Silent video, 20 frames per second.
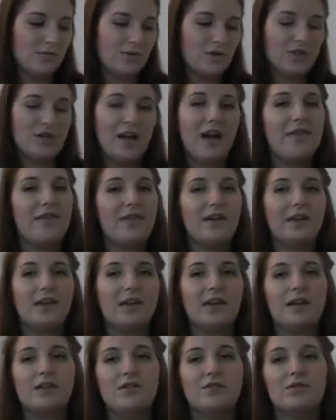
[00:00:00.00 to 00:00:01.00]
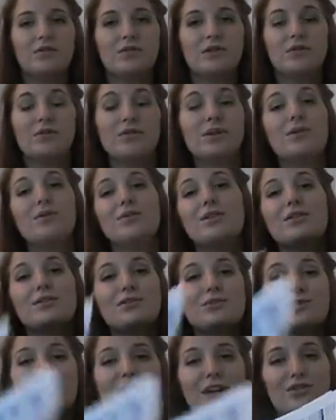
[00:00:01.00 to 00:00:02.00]
which I think is really,
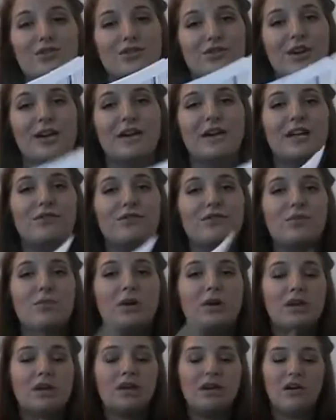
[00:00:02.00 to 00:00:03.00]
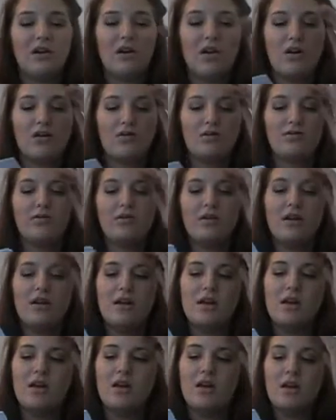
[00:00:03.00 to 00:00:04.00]
this was extra credit if you printed it off,
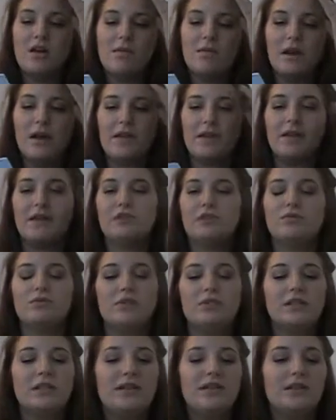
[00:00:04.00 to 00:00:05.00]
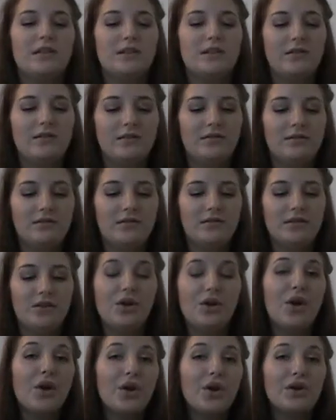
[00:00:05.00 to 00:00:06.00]
but I think it's really
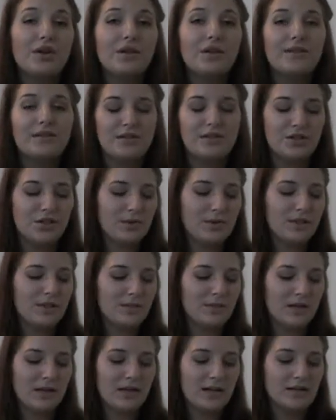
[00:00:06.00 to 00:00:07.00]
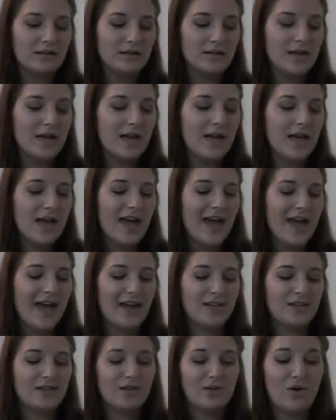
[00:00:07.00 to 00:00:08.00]
good to do it because it
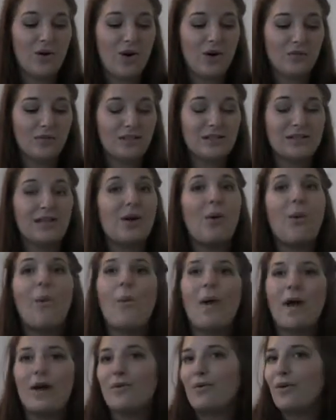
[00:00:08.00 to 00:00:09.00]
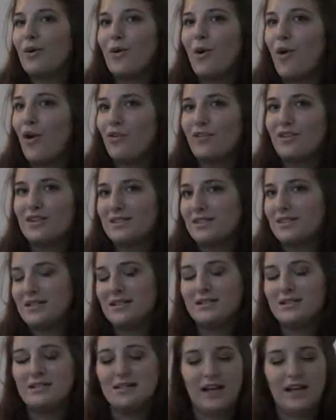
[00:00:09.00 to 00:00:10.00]
has their office, where their office
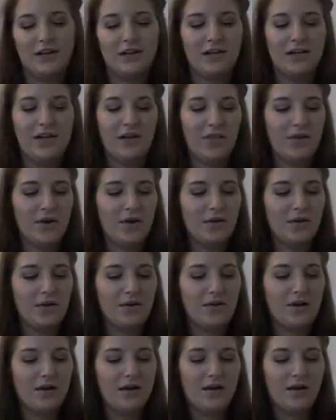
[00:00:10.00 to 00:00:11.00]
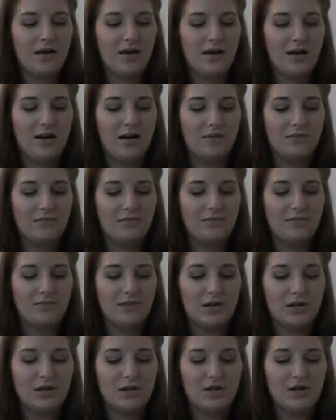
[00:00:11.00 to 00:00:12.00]
is and how to get there,
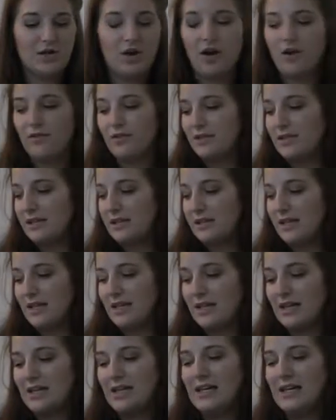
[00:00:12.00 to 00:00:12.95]
because her office is